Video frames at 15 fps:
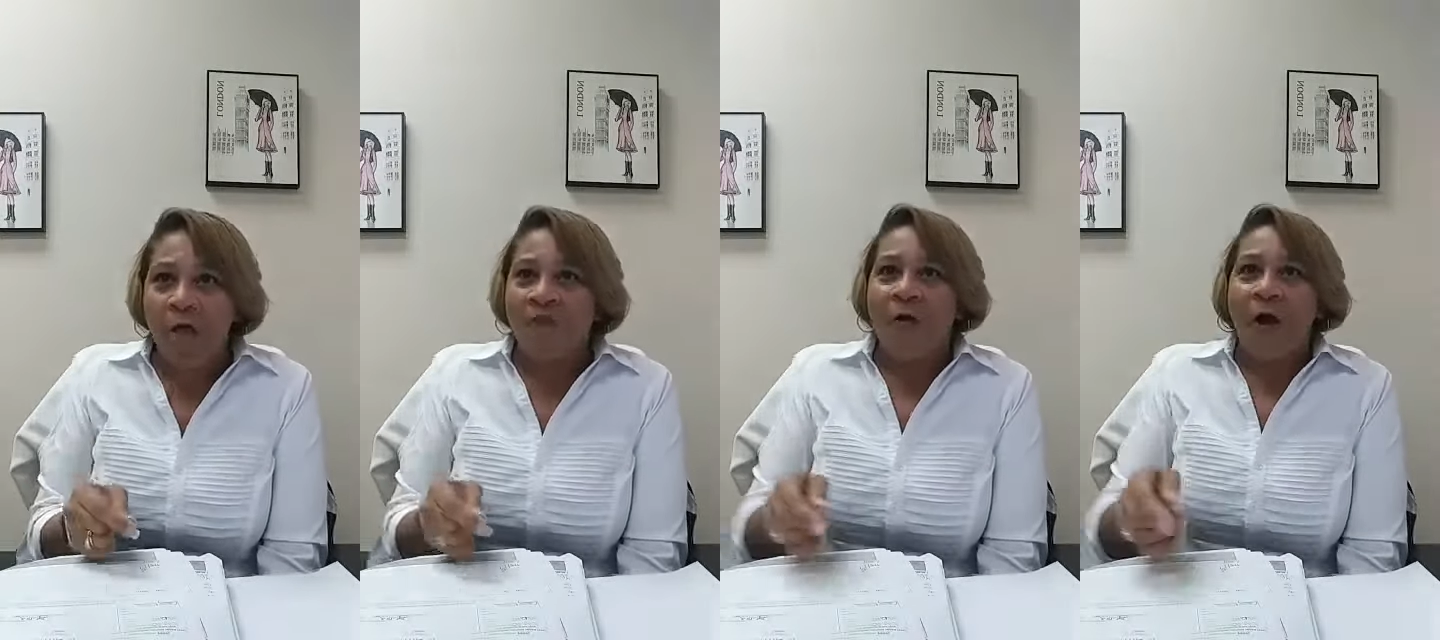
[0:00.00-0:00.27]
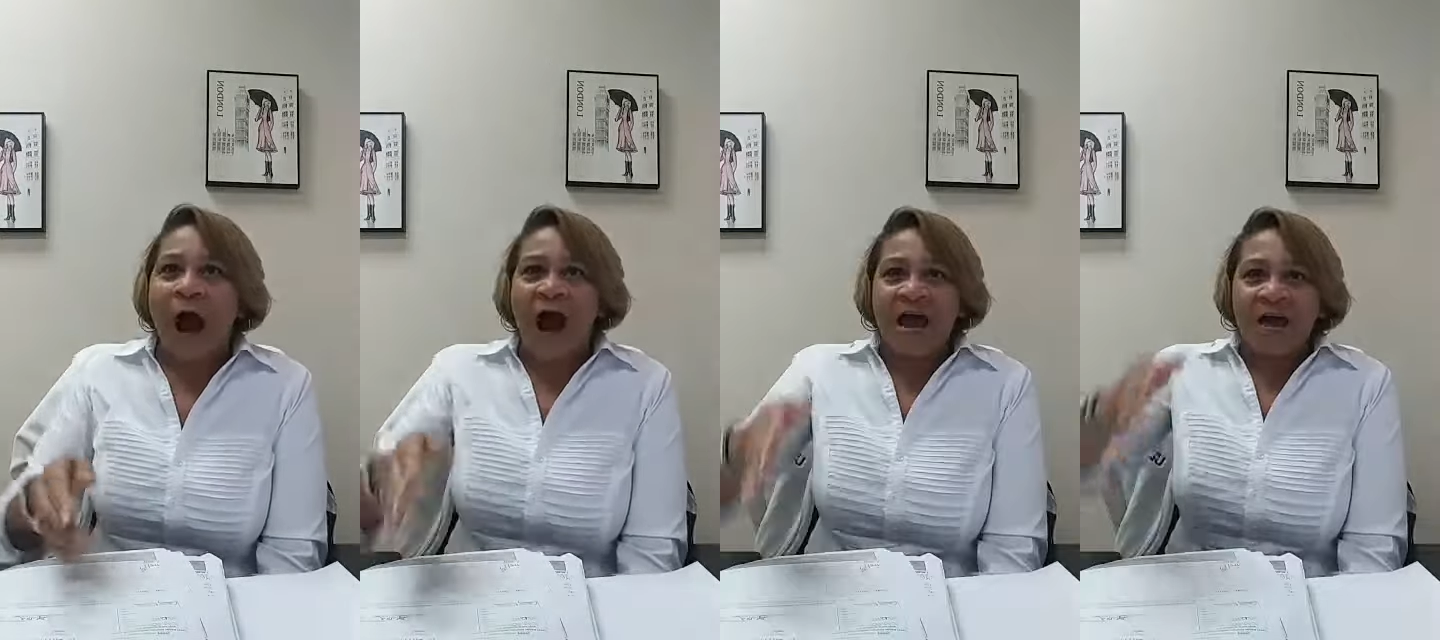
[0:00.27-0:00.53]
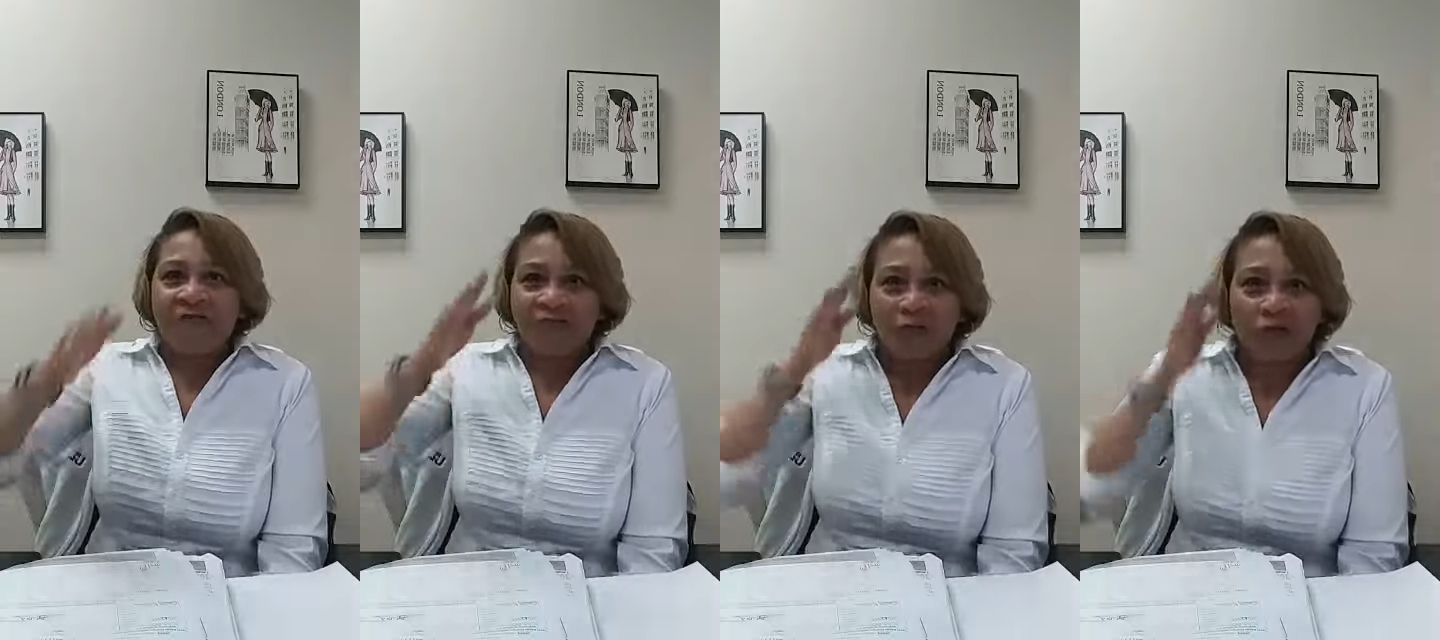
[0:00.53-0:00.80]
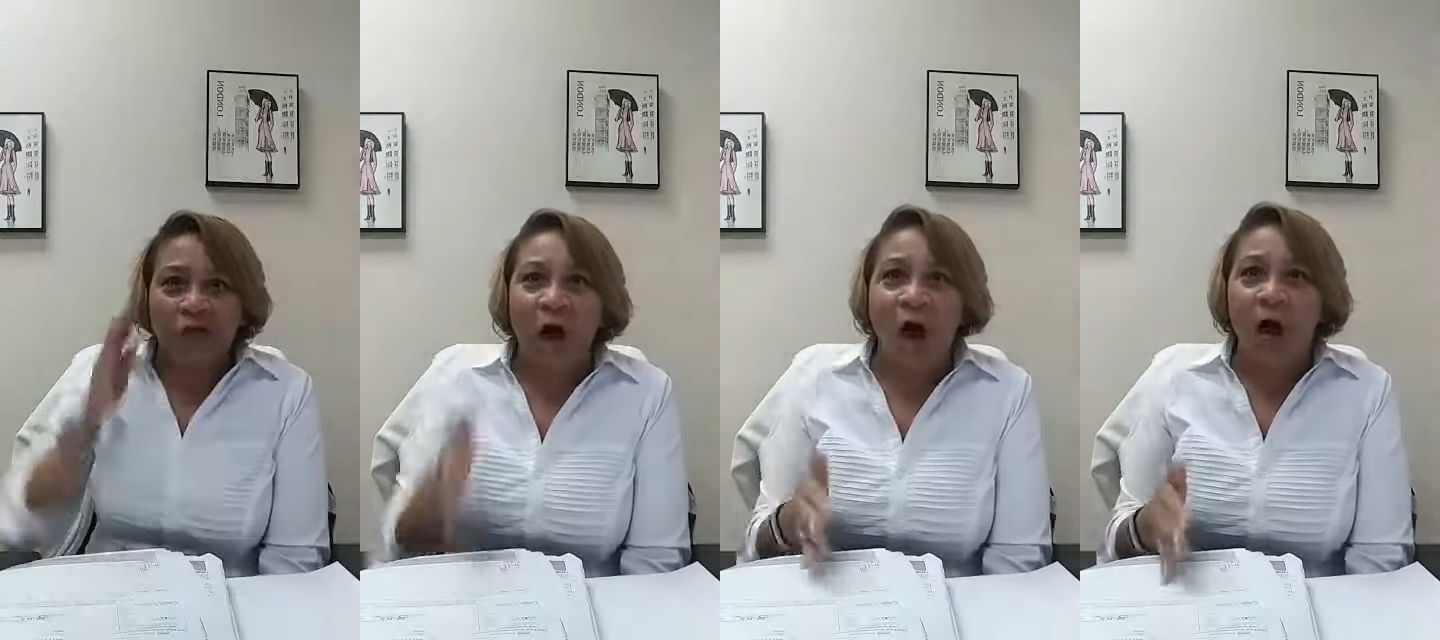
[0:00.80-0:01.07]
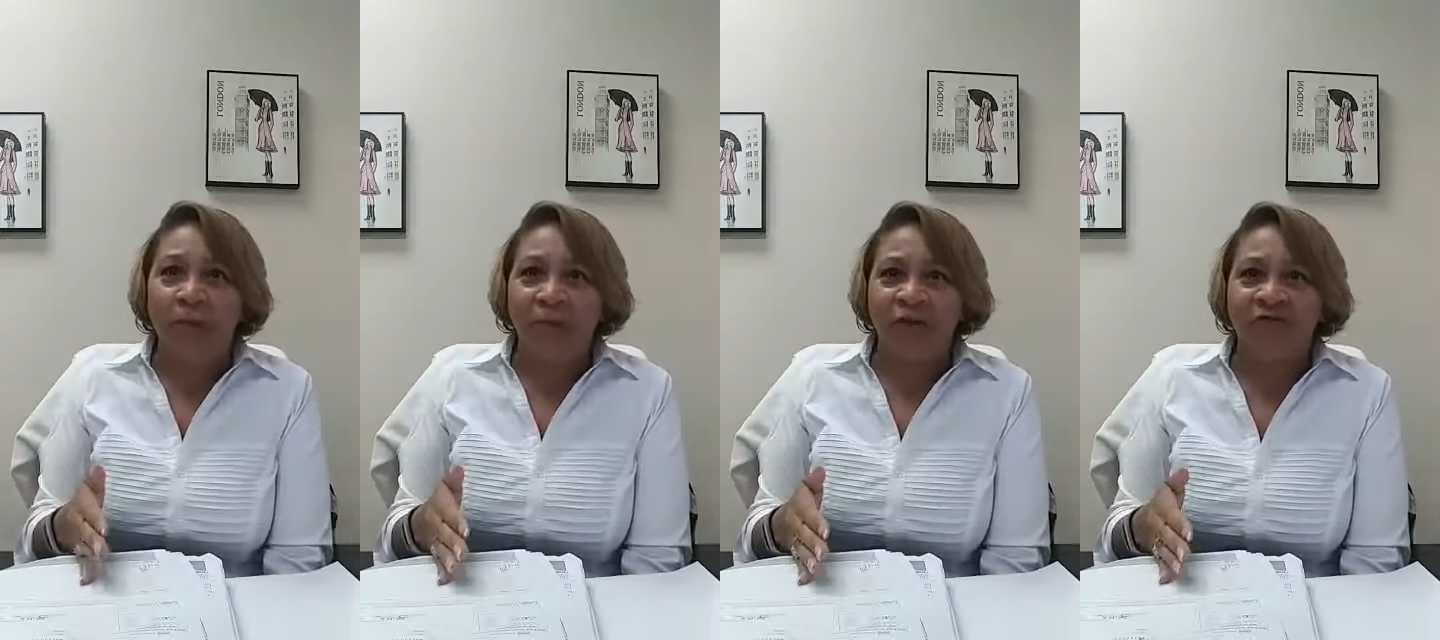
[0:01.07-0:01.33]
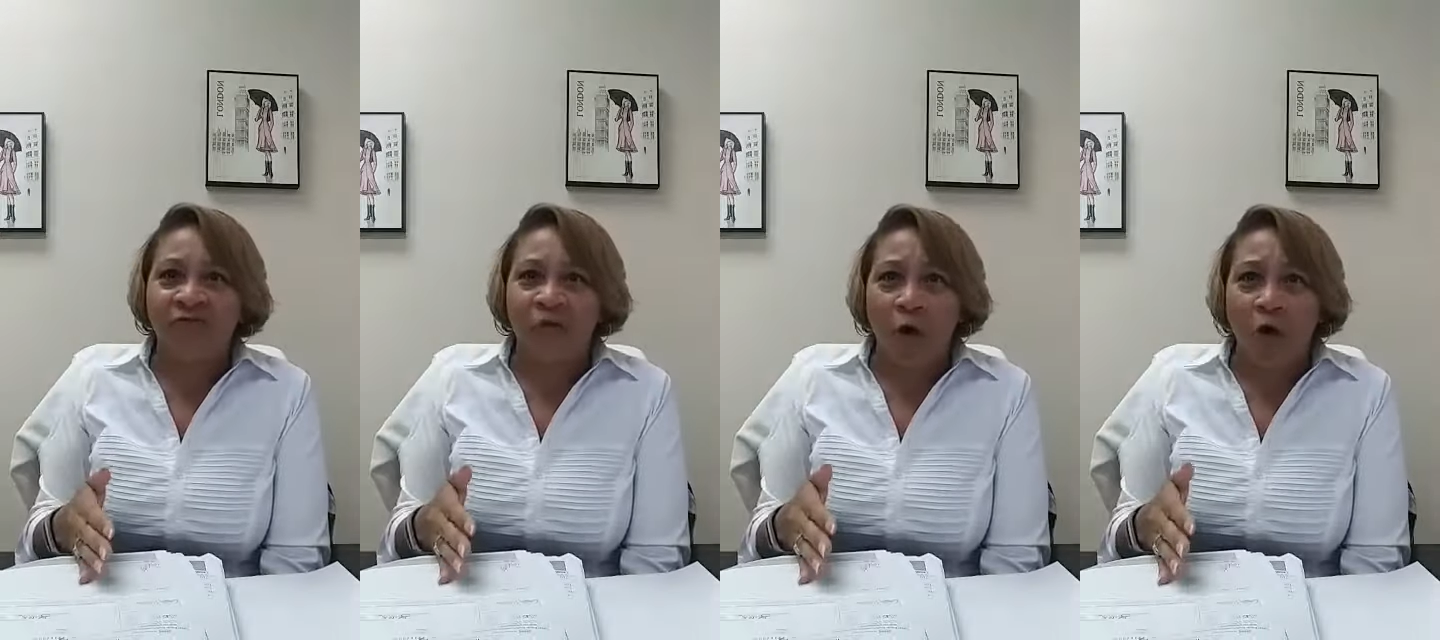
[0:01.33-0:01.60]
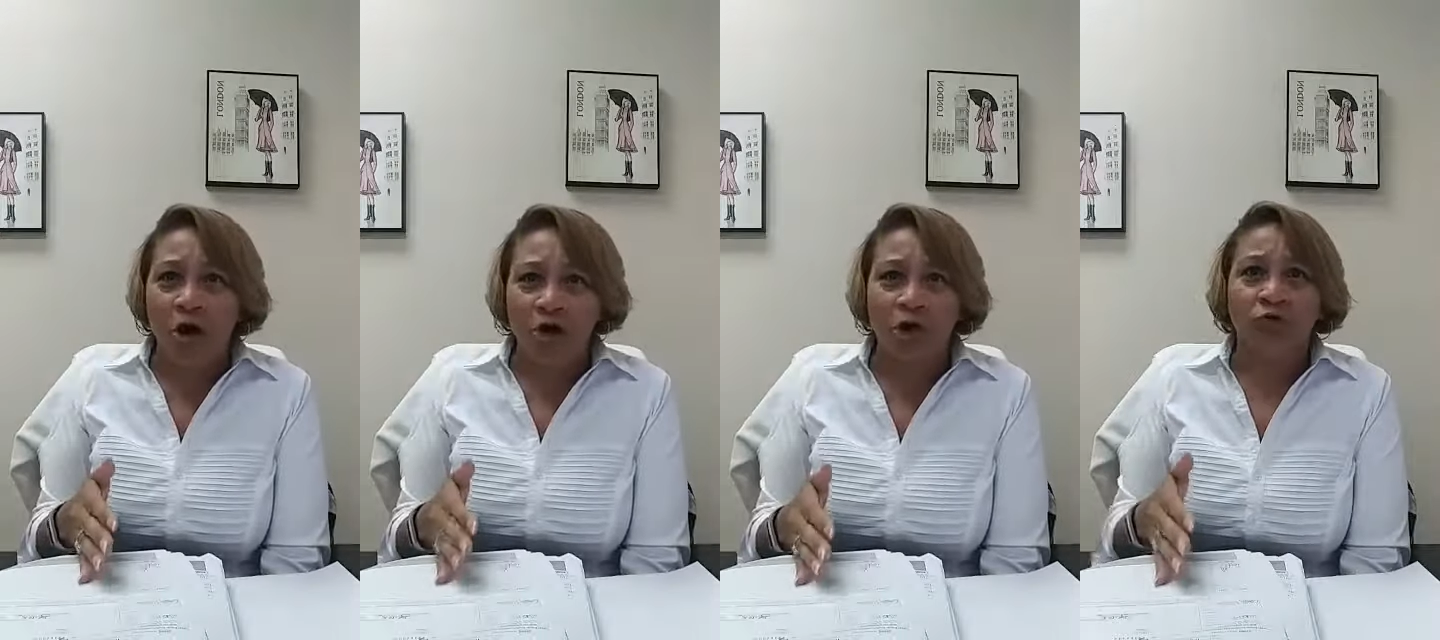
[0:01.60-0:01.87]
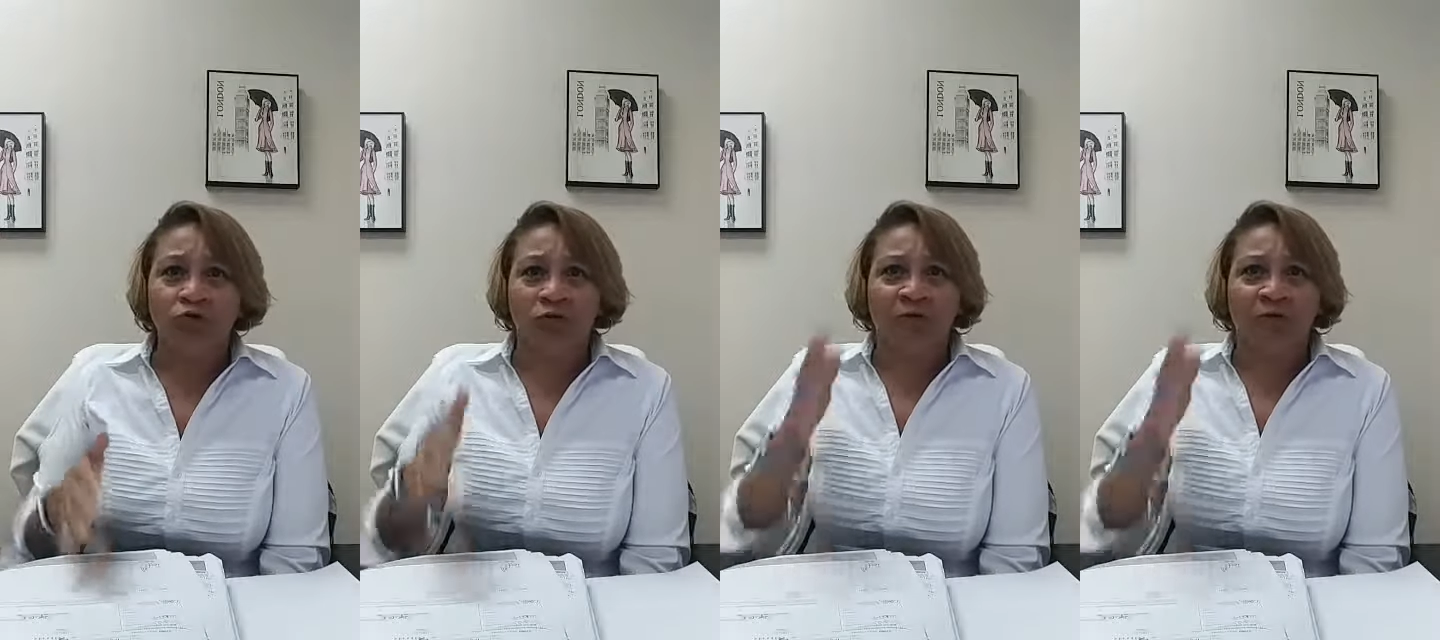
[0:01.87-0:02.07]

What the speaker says: For I have gone before you